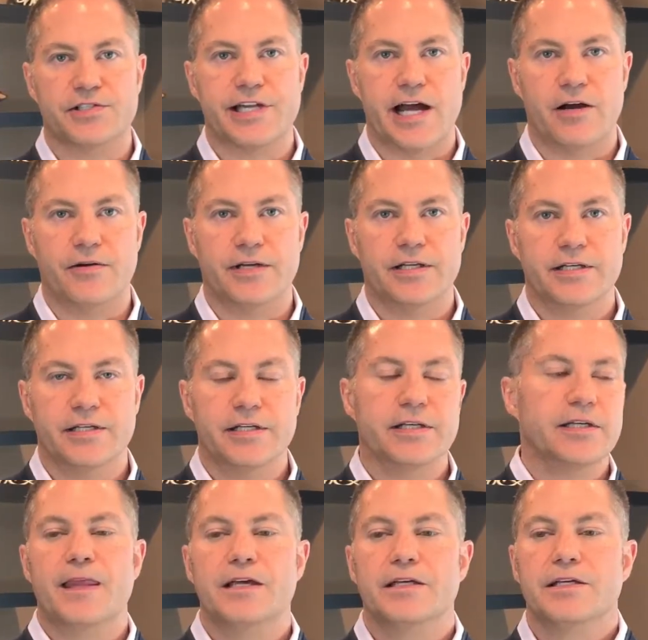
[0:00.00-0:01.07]
down.
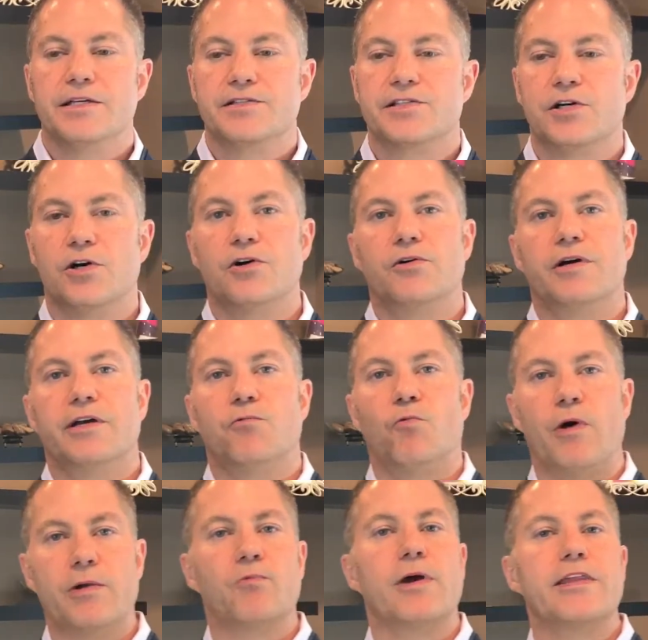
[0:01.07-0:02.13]
So
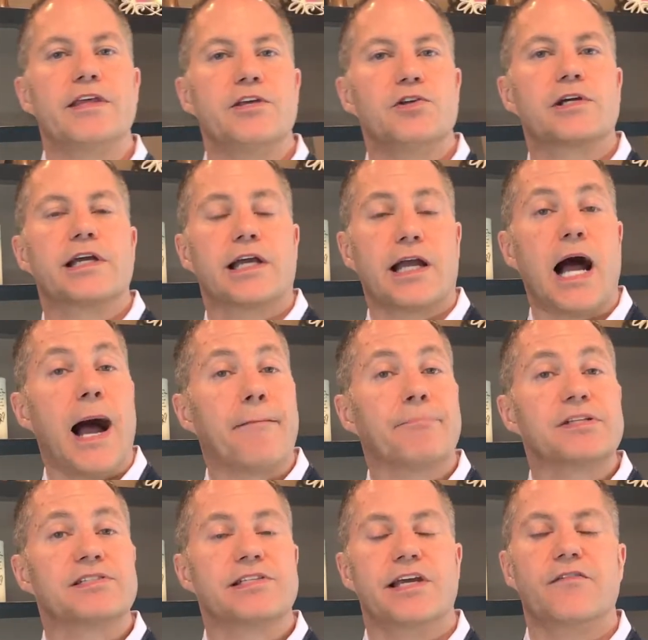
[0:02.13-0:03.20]
one way that you can
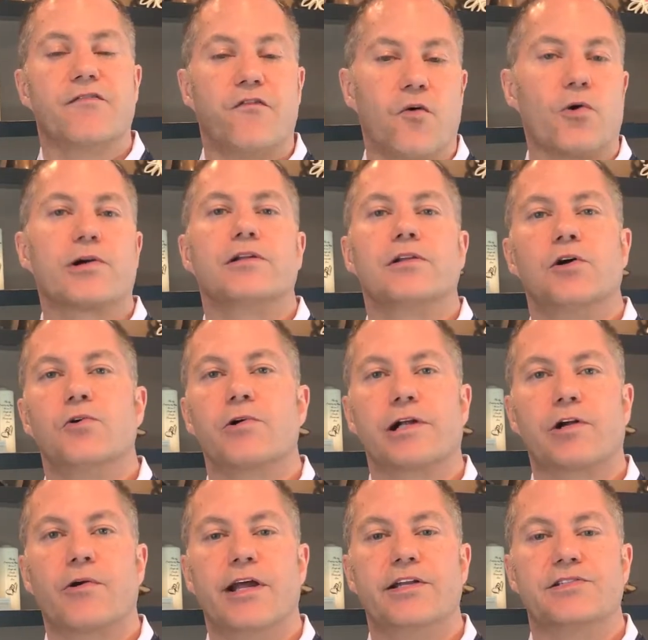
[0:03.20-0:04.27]
compensate for a lower
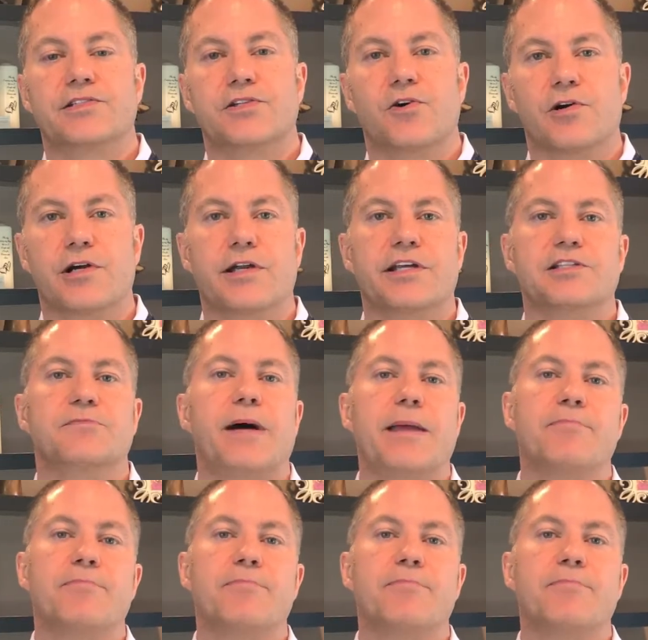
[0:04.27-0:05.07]
credit score is by